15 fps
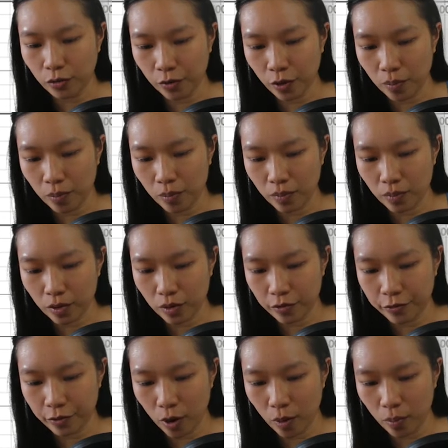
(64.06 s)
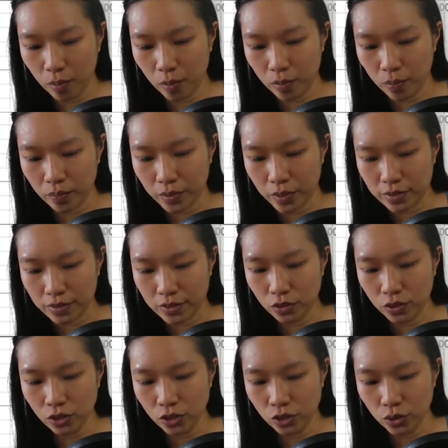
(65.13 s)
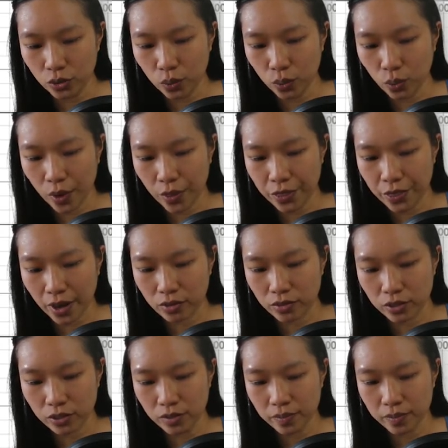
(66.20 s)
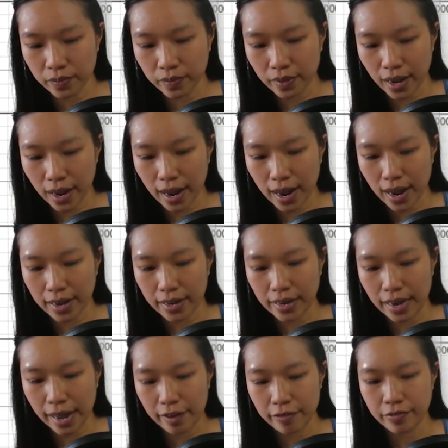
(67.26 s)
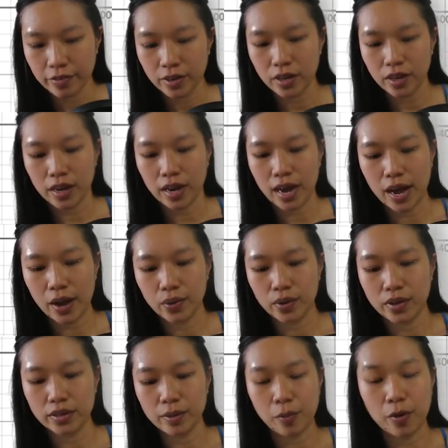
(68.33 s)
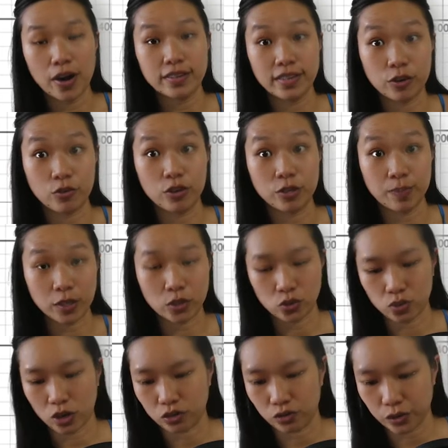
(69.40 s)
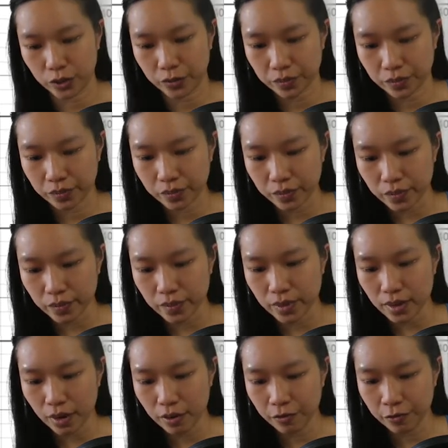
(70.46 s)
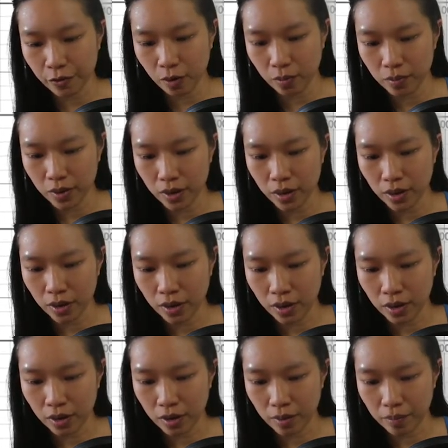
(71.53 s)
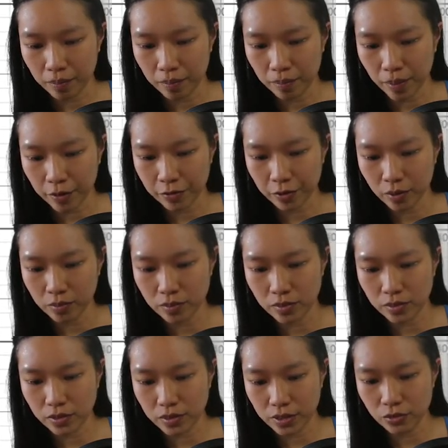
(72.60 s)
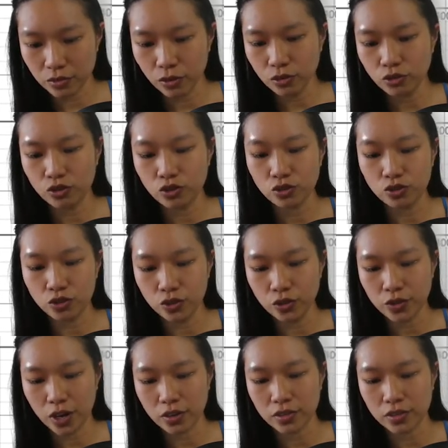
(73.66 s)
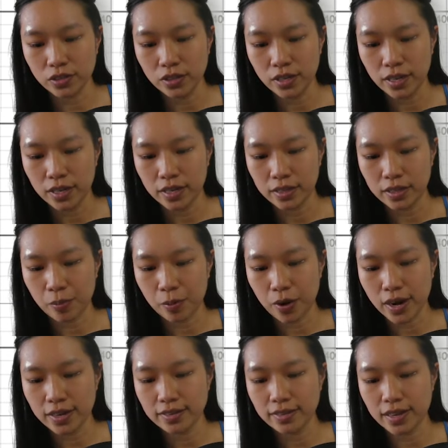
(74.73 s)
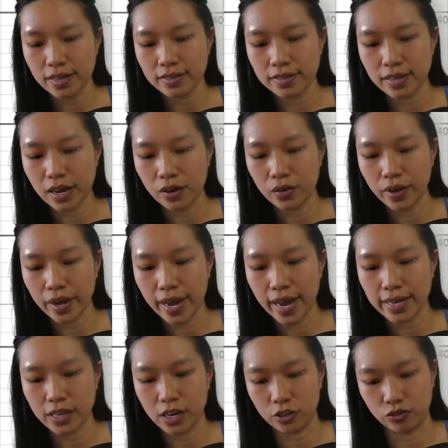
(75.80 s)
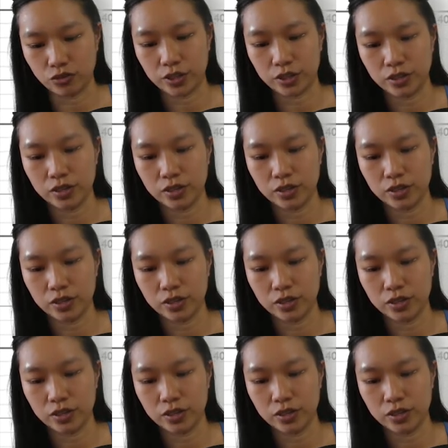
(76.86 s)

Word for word: from from zero to one thousand, I have I the price increased by two hundred. From but from zero to two thousand, the price is now eight hundred.